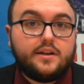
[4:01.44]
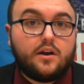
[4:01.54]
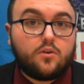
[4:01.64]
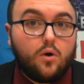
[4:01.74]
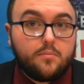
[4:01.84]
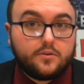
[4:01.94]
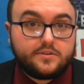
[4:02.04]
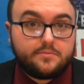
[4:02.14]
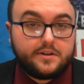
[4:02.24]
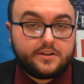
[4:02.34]
Now,
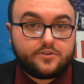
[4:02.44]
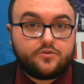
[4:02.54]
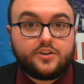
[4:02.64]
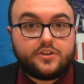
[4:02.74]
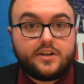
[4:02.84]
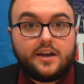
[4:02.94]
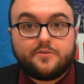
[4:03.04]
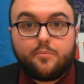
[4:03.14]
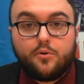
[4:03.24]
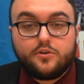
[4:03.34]
Cuomo's administration has
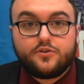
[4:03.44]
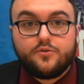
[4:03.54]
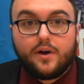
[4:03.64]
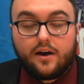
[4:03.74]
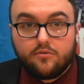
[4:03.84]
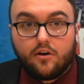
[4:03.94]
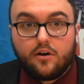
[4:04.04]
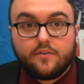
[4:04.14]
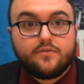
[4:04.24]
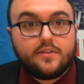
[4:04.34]
pushed to
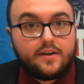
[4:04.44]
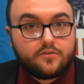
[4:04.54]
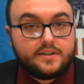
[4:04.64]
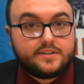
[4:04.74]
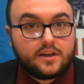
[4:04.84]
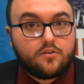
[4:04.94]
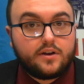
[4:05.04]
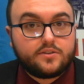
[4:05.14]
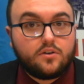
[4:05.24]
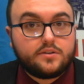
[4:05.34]
outlaw flavor
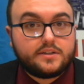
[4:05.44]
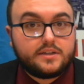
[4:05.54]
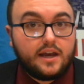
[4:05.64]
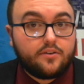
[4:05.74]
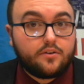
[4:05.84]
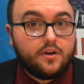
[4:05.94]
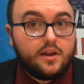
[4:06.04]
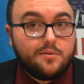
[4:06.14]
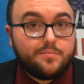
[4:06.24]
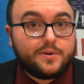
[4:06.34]
e-cigarettes altogether,
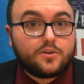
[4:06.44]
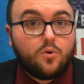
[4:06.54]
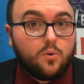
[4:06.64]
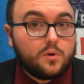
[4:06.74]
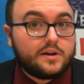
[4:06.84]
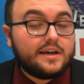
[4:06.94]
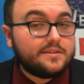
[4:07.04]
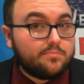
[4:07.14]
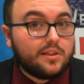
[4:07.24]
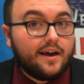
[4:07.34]
but a court
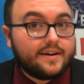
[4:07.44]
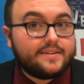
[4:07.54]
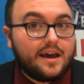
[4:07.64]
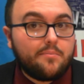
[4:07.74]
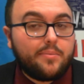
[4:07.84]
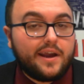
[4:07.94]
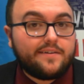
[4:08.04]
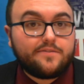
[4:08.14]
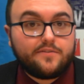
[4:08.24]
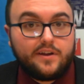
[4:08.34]
has blocked that
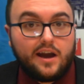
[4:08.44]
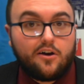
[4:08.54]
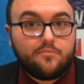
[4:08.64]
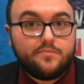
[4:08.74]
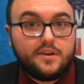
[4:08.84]
ban for now.